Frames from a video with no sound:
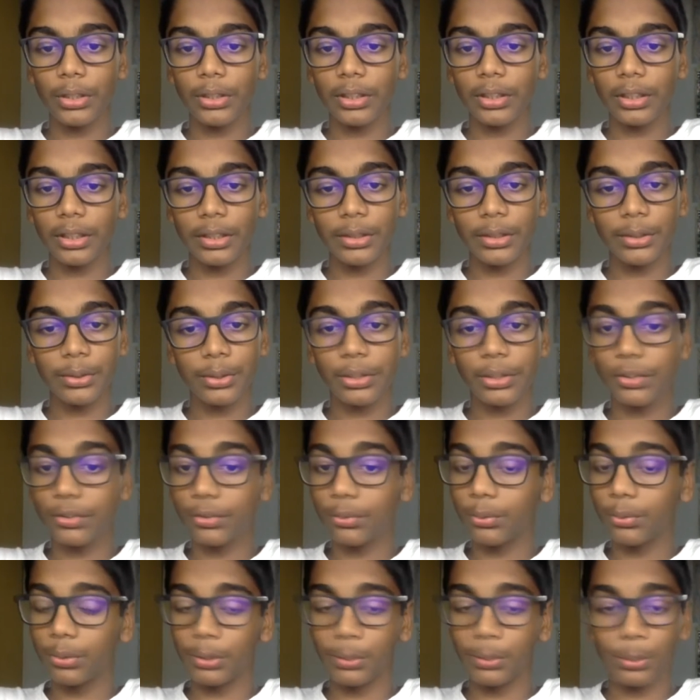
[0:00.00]
it
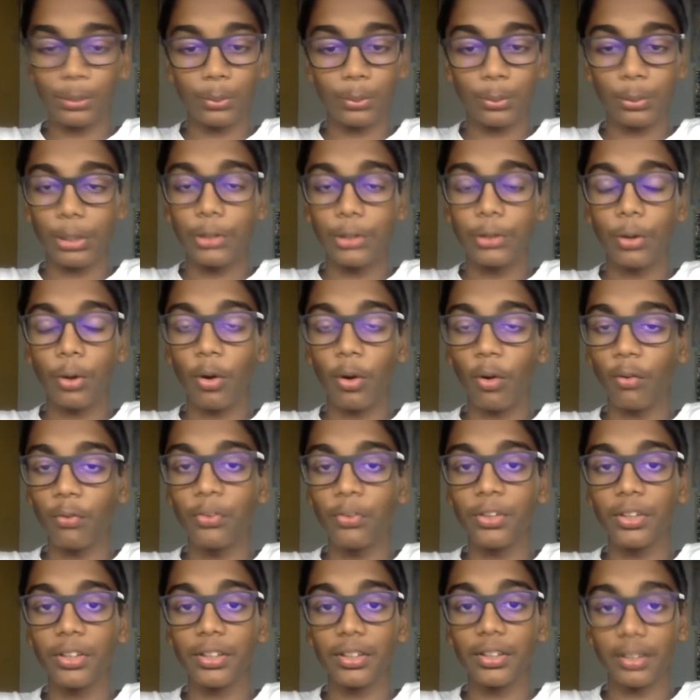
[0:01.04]
was very
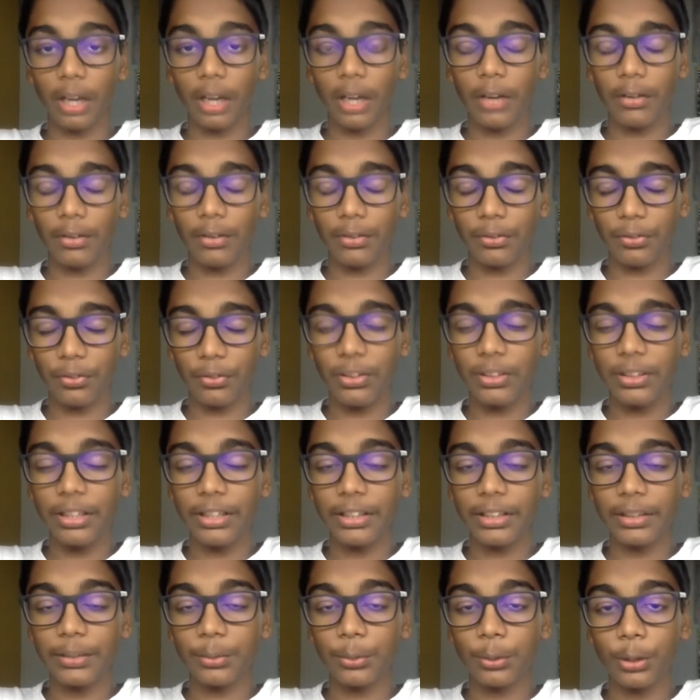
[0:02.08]
obvious. I feel that
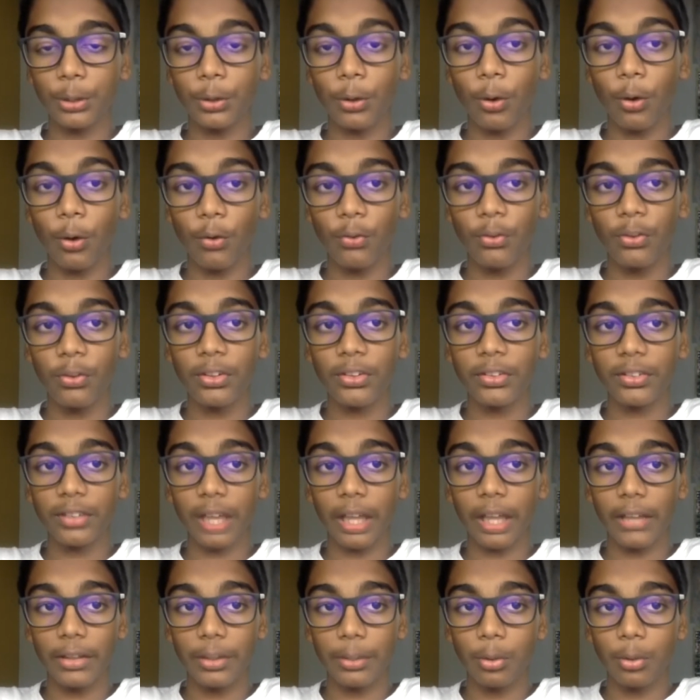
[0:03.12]
it's very obvious
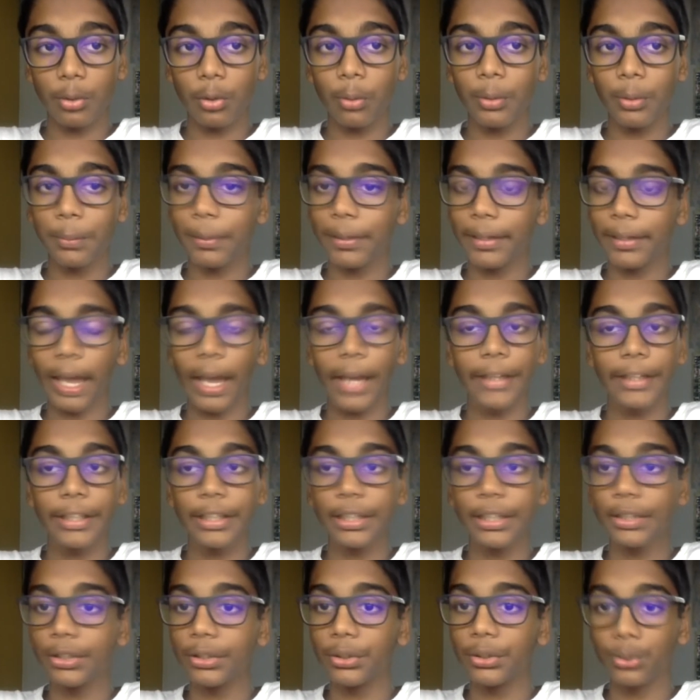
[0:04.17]
at the moment, but I
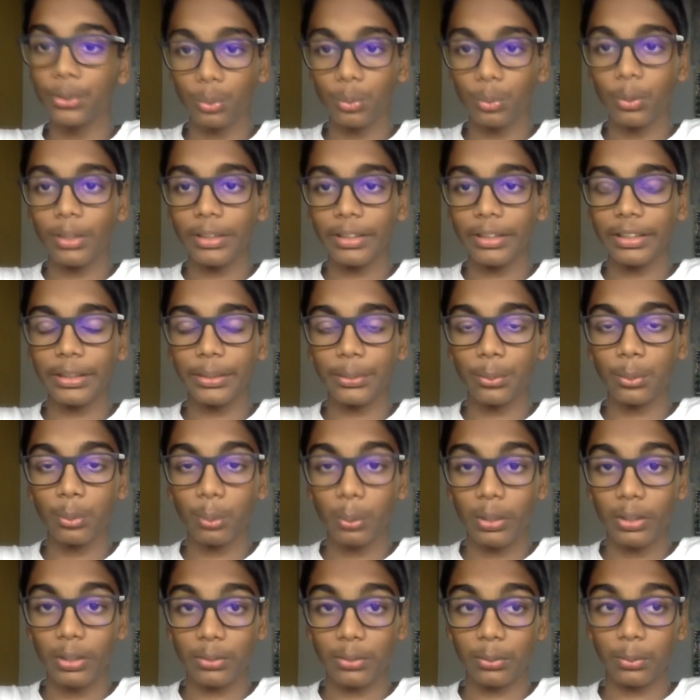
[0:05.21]
didn't know what it
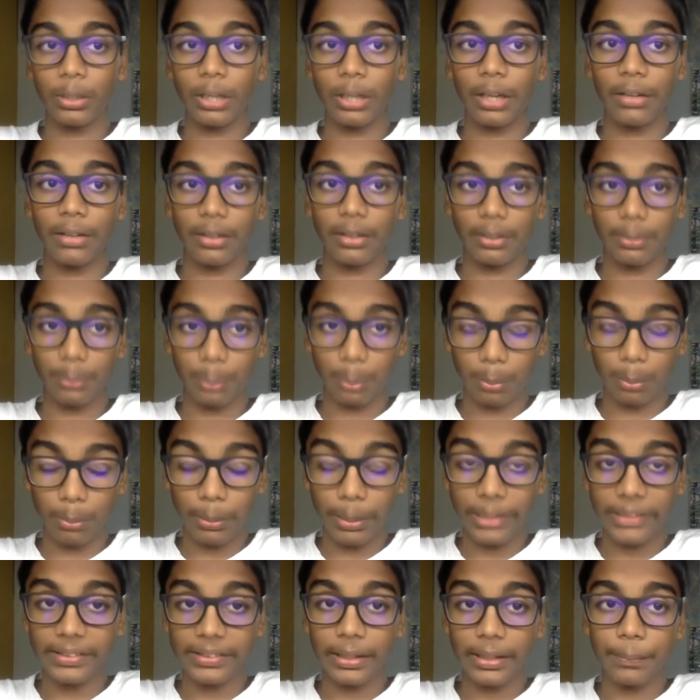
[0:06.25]
was
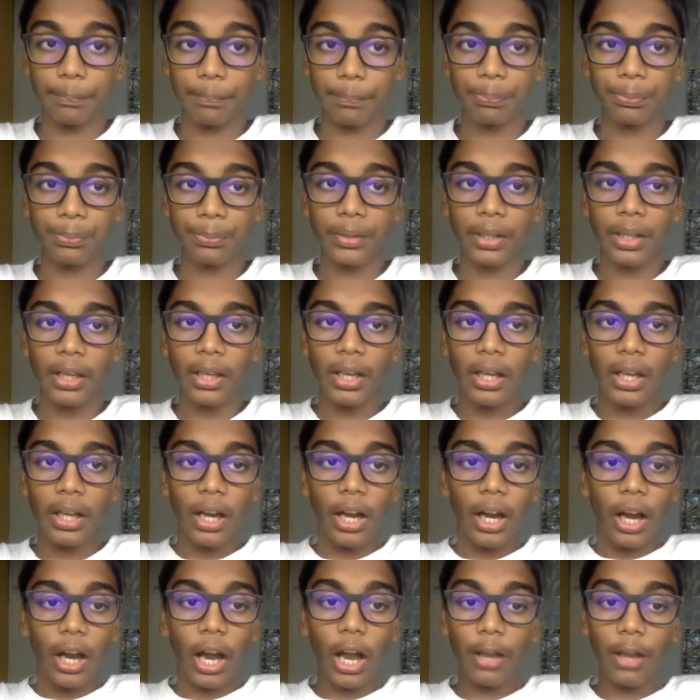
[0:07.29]
back then.
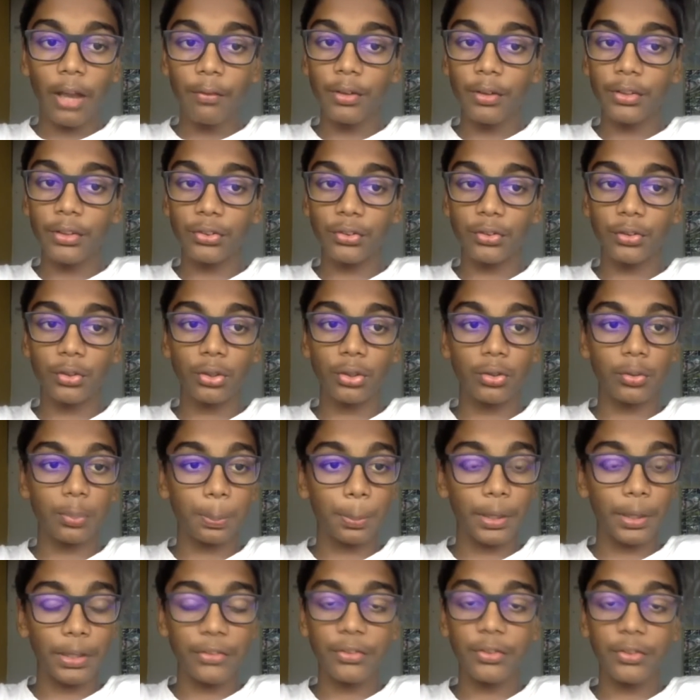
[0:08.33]
I was
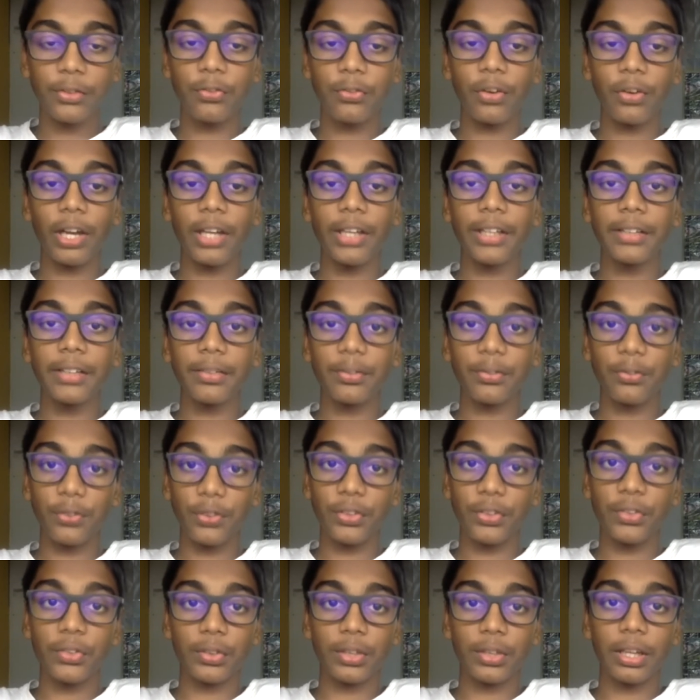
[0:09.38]
petrified
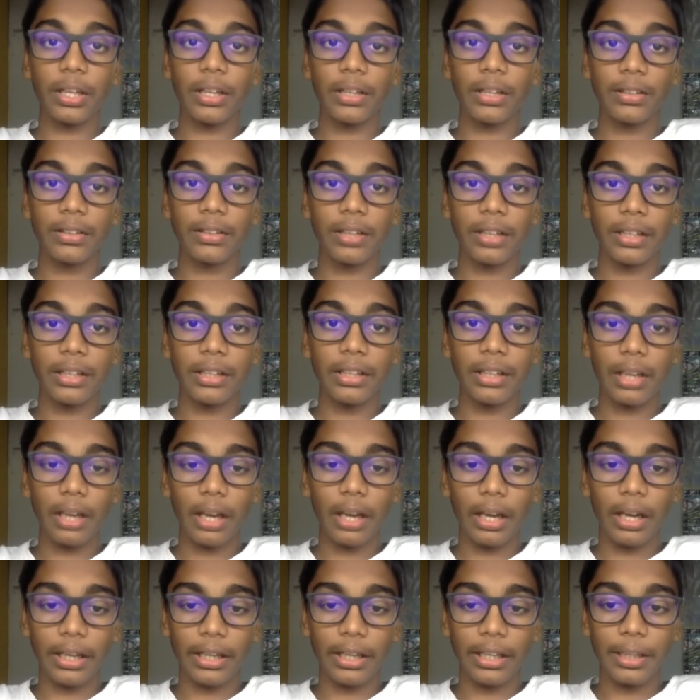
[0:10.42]
first, and then
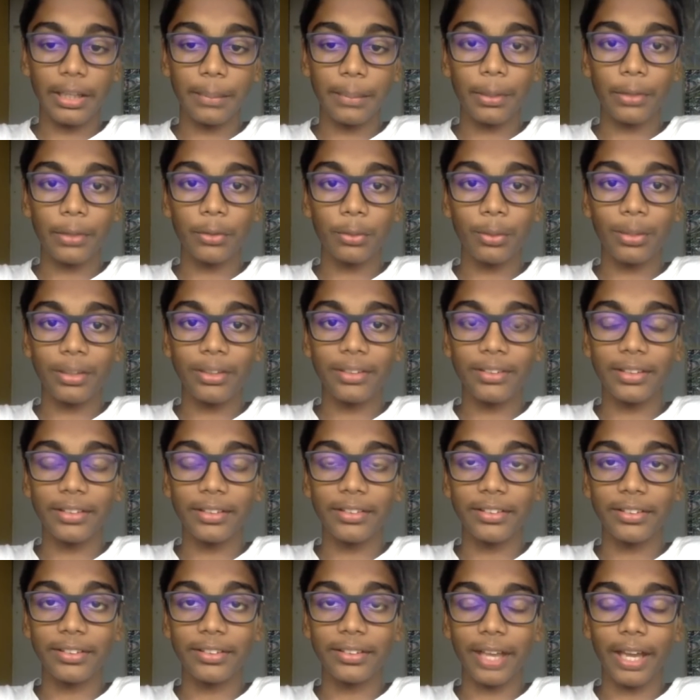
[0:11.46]
I came to my
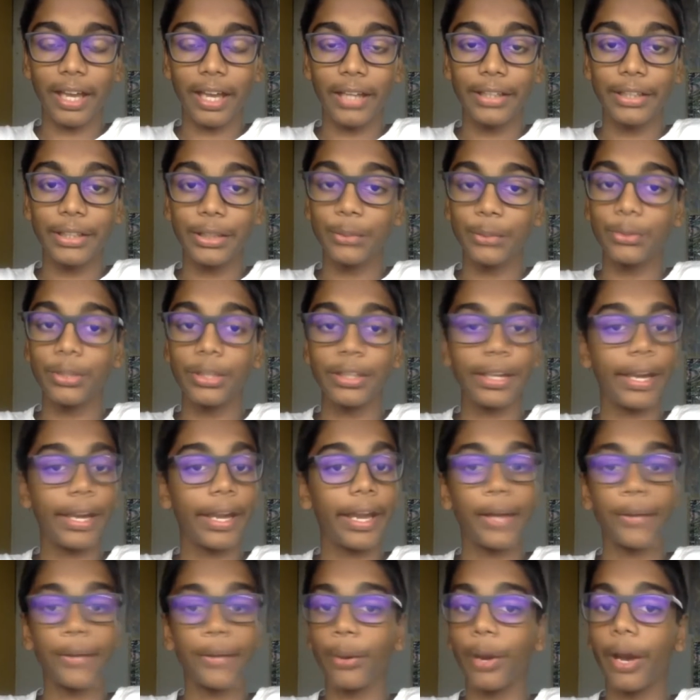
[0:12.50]
senses. I knew that I
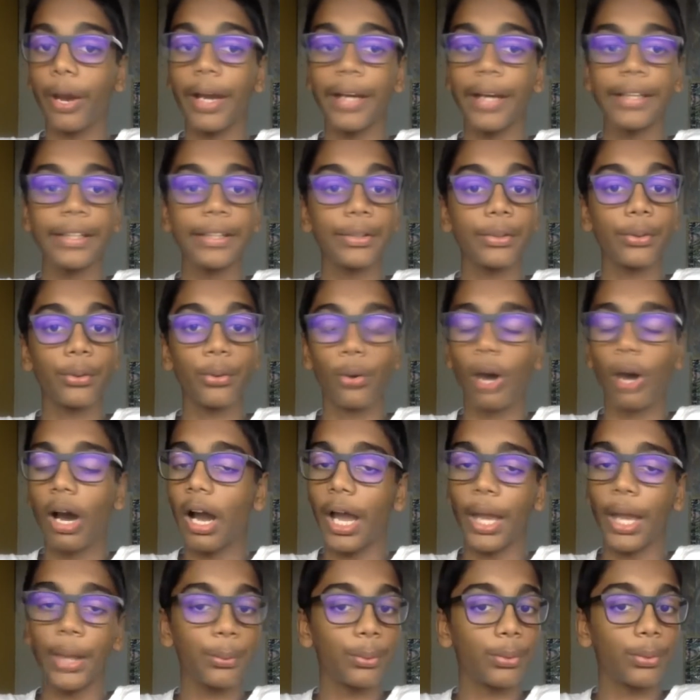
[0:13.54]
had to hide it or
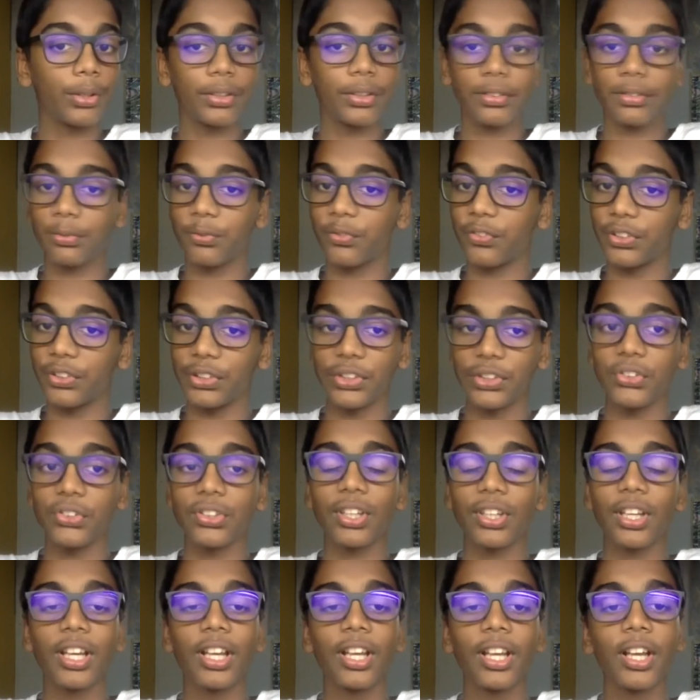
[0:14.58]
I was finished.
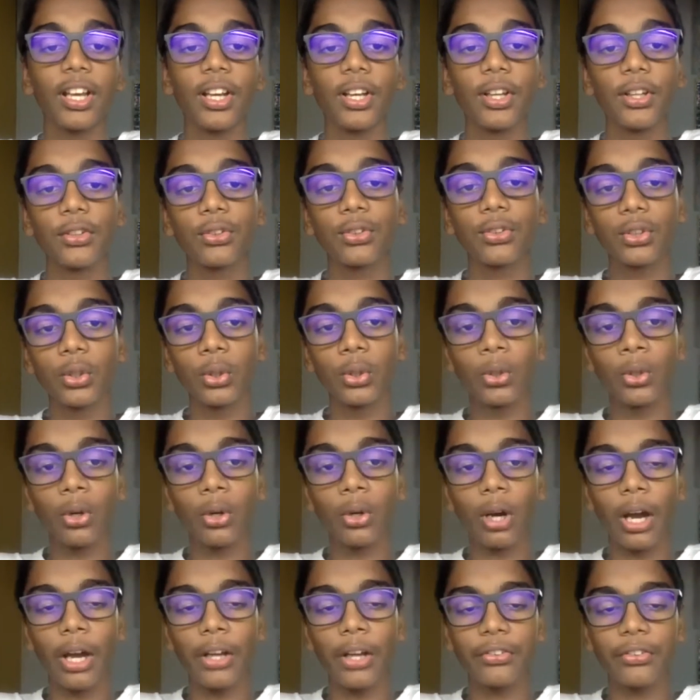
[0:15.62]
So
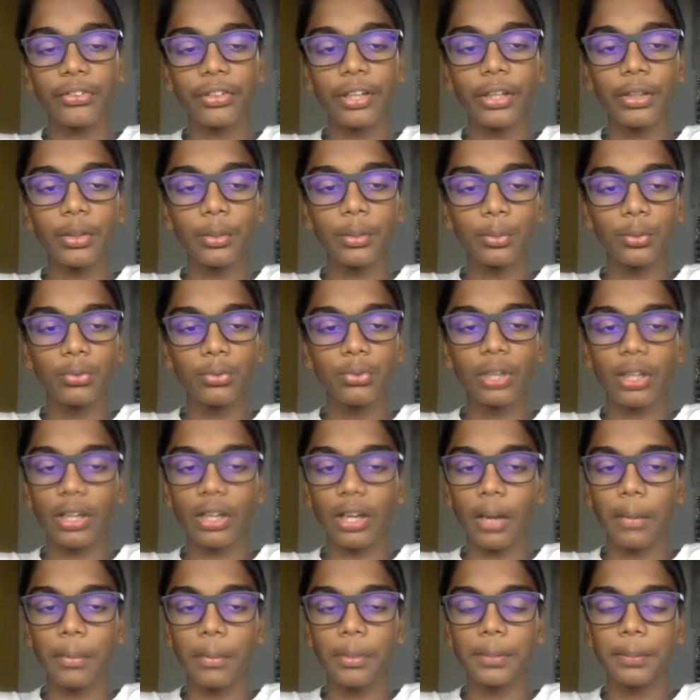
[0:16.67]
I tried to move the
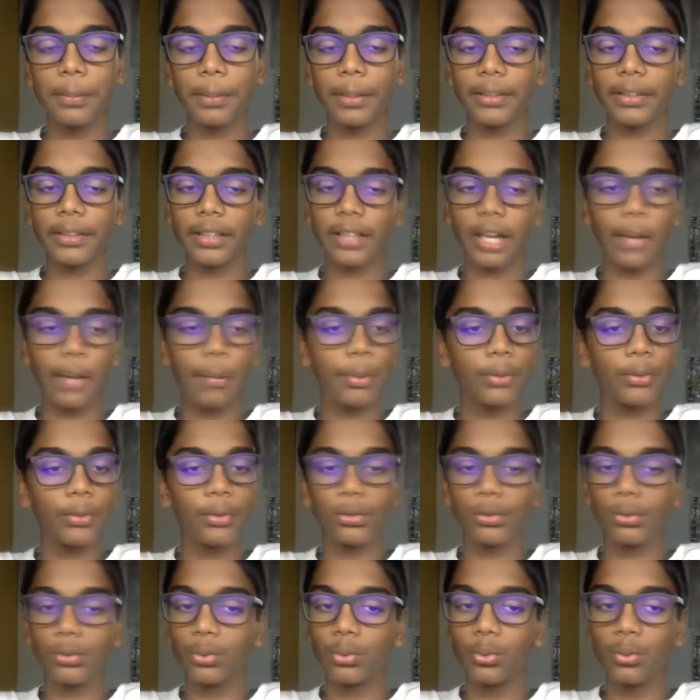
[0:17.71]
cupboard, but the cupboard
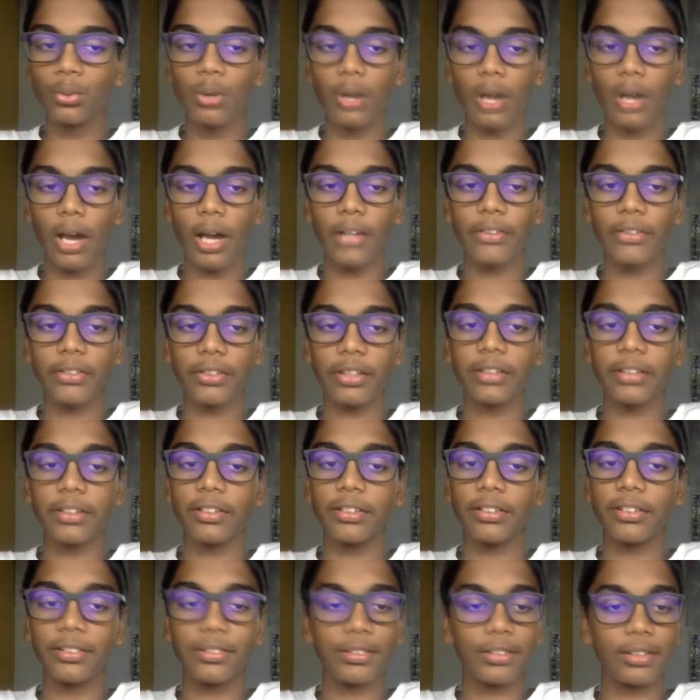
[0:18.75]
was too large and the
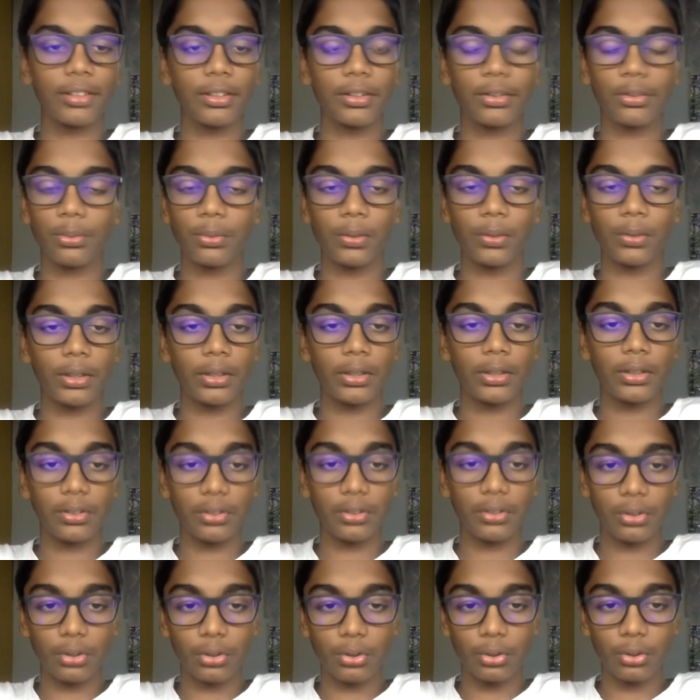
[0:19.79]
distance
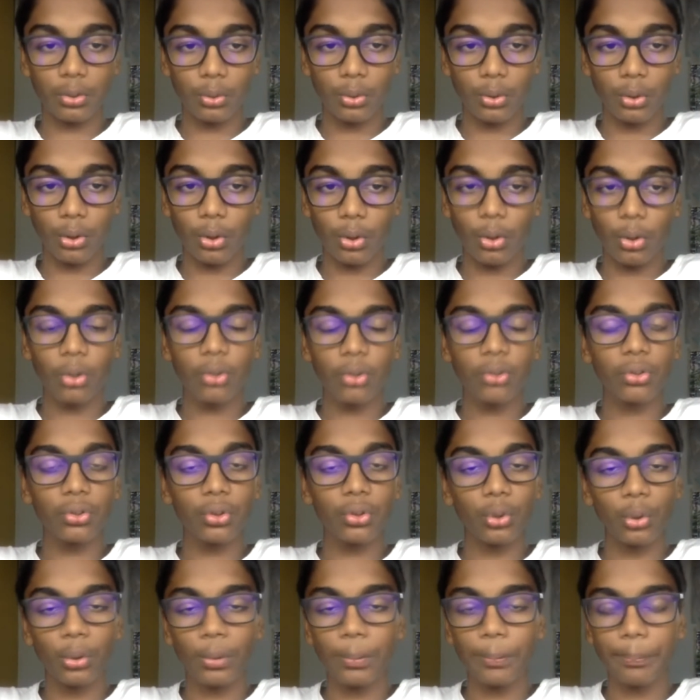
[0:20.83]
was too long.
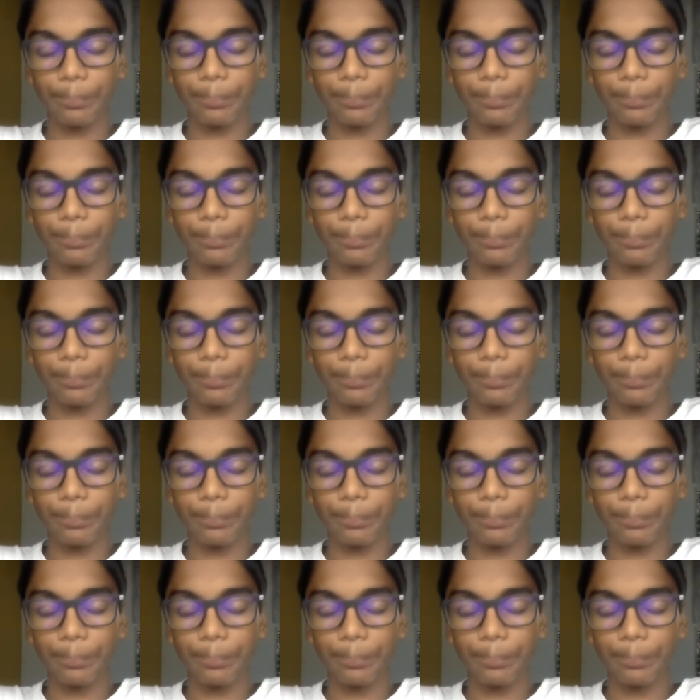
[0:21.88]
So